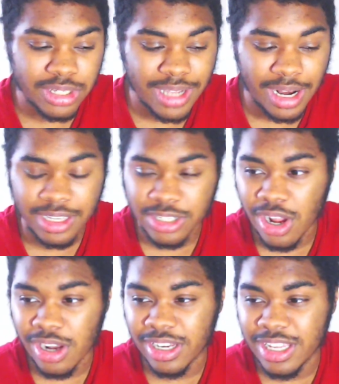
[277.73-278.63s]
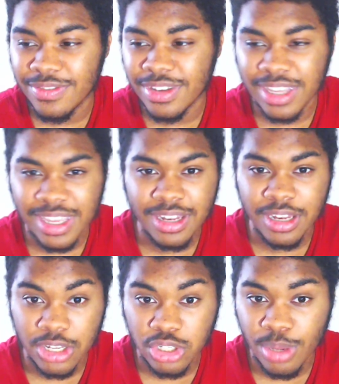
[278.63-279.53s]
He's not leaving
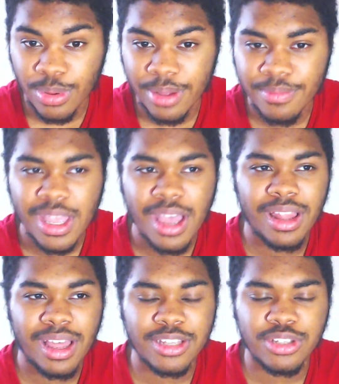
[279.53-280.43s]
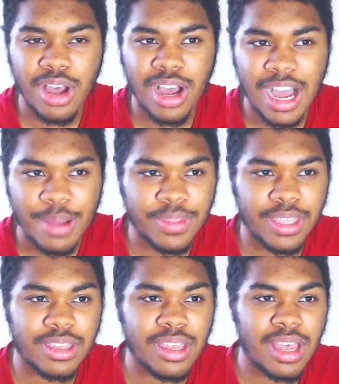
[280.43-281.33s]
in the summer. That is not
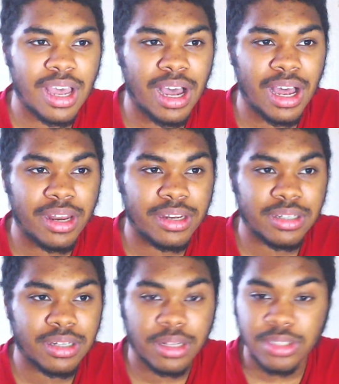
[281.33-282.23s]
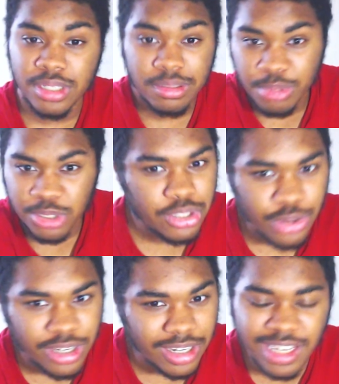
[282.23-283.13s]
happening. And that's the
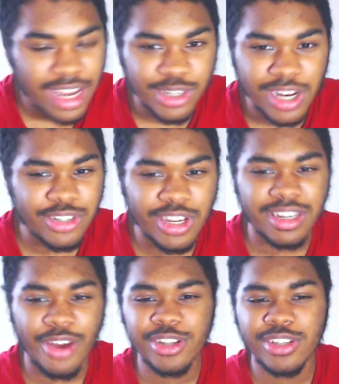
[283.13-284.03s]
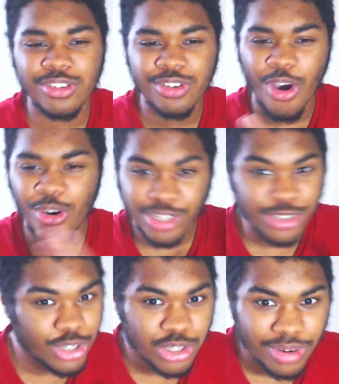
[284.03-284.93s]
situation. That's literally it. There is no
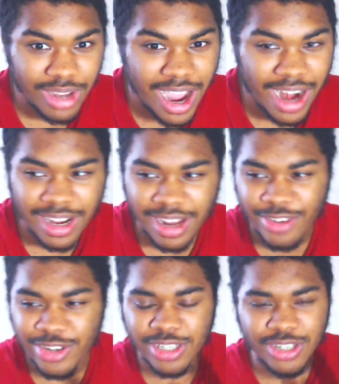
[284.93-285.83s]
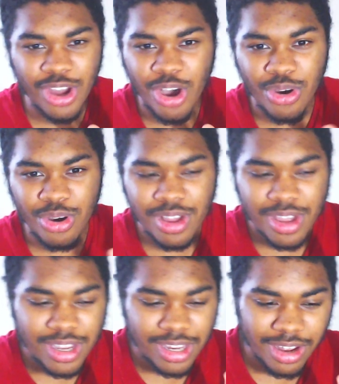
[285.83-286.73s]
discussion regarding that. There is no,
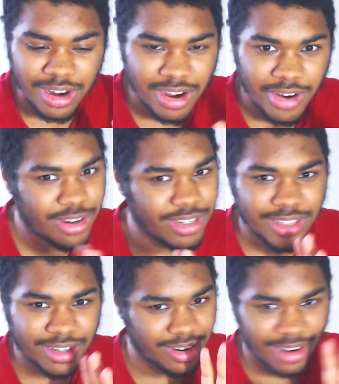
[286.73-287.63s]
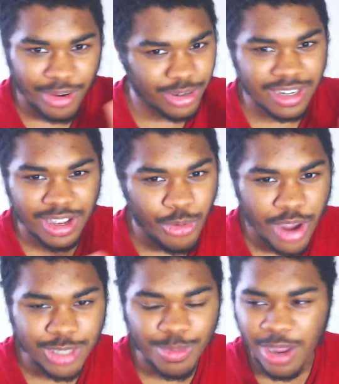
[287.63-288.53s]
that wasn't a
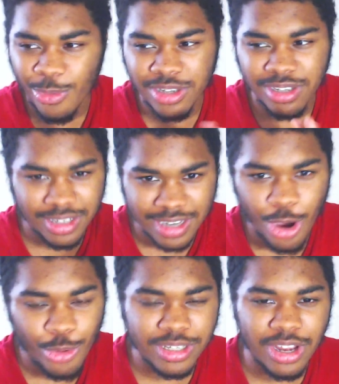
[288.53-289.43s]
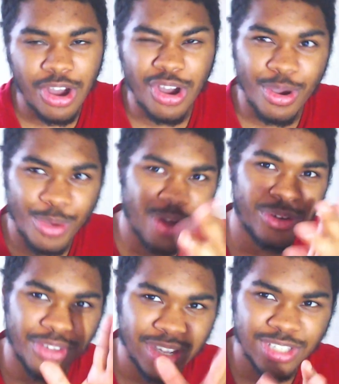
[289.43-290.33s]
question mark. It wasn't a doubt. It wasn't, I
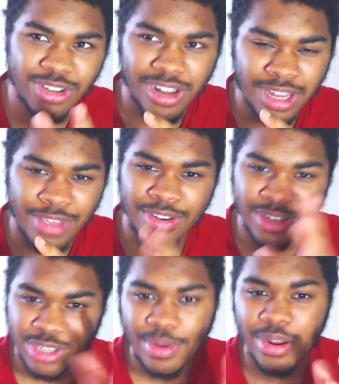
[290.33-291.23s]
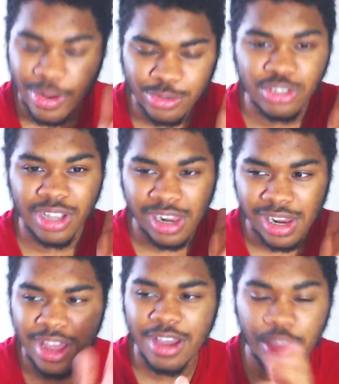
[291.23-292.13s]
don't think he's going to leave in the summer. No, that was just a
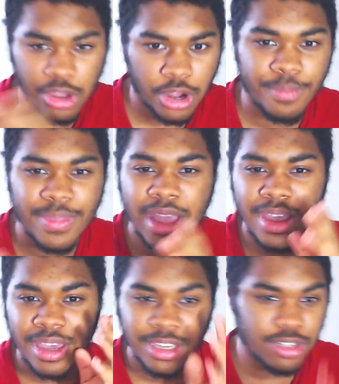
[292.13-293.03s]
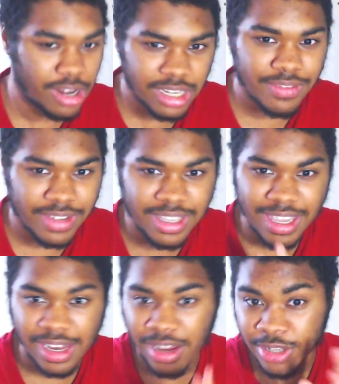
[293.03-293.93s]
clear cut. He's not leaving
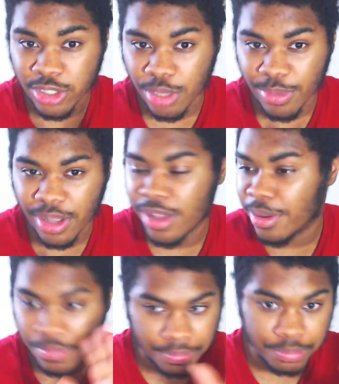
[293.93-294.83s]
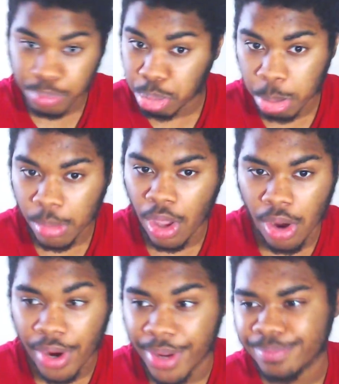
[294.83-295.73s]
in the summer.
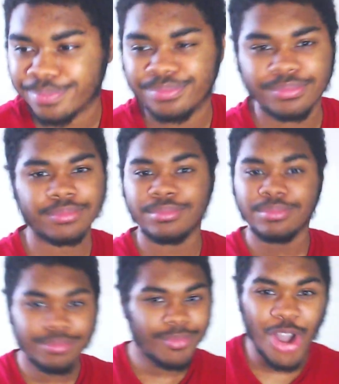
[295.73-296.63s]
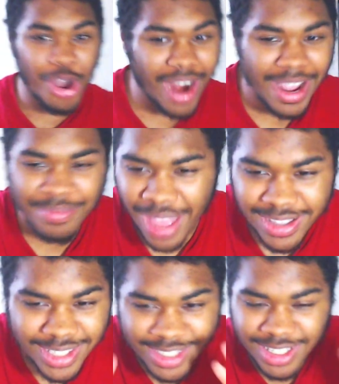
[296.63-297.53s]
All right. All right,
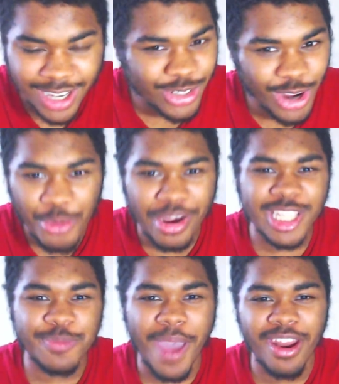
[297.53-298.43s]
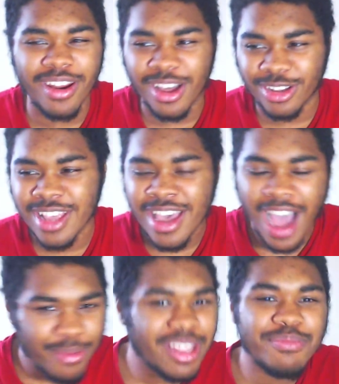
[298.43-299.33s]
that's literally all we're gonna spend on that. Cause
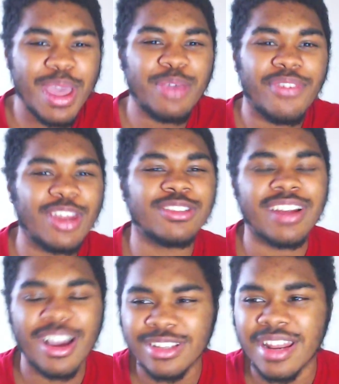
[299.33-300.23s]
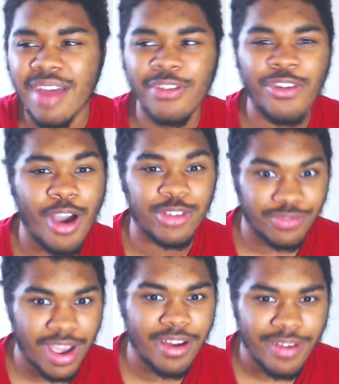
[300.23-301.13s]
I didn't make videos on that because I never thought it was
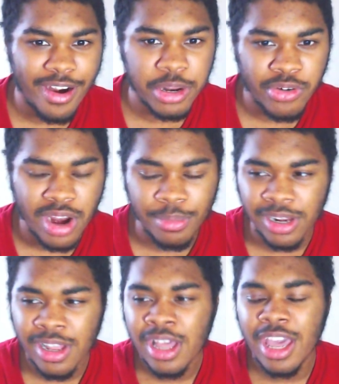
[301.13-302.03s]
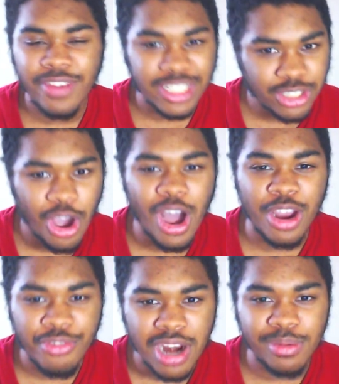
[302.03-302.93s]
very, very credible. If I
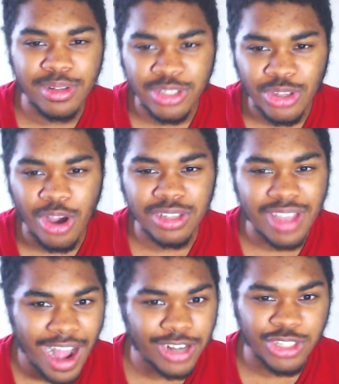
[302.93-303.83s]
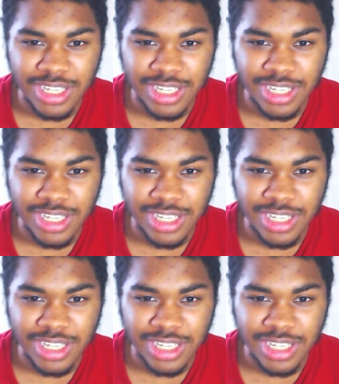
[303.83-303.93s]
saw a credible source actually